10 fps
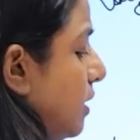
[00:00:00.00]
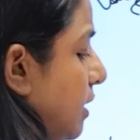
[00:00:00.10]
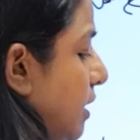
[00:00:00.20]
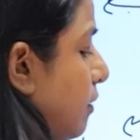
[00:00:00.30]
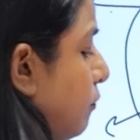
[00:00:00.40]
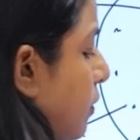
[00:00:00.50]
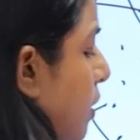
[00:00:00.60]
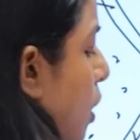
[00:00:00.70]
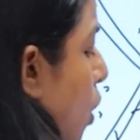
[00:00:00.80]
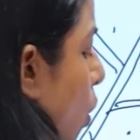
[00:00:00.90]
leaf,
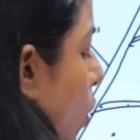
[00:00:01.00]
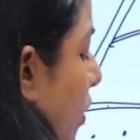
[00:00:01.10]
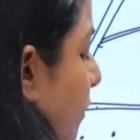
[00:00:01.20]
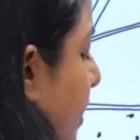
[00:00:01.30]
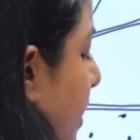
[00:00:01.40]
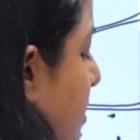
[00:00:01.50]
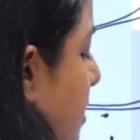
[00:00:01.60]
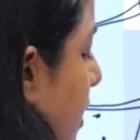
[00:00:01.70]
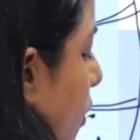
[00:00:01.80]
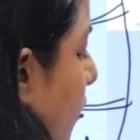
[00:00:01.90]
or we can
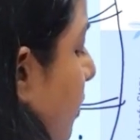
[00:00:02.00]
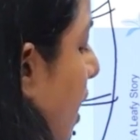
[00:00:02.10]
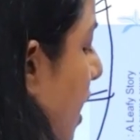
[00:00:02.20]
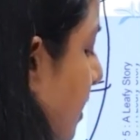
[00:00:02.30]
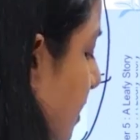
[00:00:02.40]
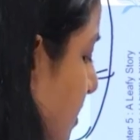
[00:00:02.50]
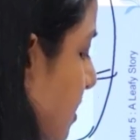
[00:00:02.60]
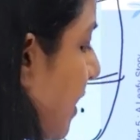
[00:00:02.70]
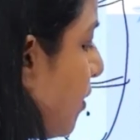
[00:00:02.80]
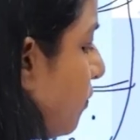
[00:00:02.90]
say on the
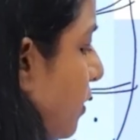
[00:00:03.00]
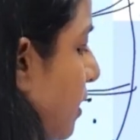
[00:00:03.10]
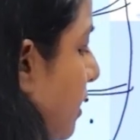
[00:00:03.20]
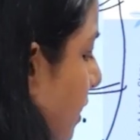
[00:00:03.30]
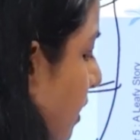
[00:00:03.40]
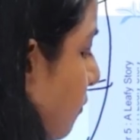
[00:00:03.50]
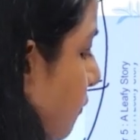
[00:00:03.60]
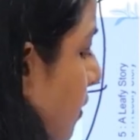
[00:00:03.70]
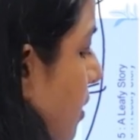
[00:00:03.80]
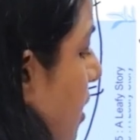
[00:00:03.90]
underside of the
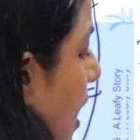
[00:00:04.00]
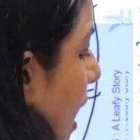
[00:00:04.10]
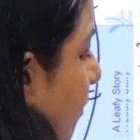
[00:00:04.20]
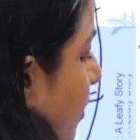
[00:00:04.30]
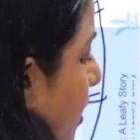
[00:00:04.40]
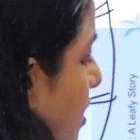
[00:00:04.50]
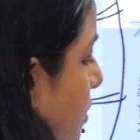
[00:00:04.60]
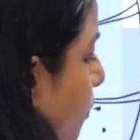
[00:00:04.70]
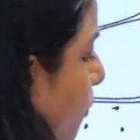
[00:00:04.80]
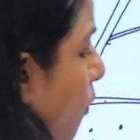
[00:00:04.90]
leaf, and
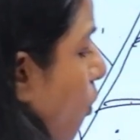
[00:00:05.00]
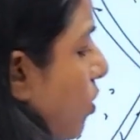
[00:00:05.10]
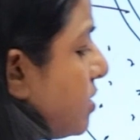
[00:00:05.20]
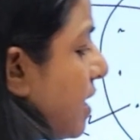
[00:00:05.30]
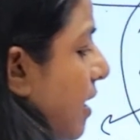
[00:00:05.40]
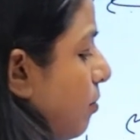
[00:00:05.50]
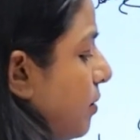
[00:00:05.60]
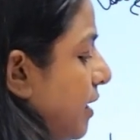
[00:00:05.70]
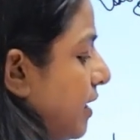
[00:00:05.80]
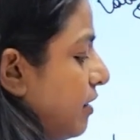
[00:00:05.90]
these pores help
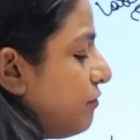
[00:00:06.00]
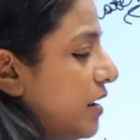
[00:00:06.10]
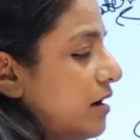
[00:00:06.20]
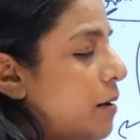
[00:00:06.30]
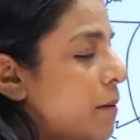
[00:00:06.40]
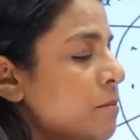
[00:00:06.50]
the leaf in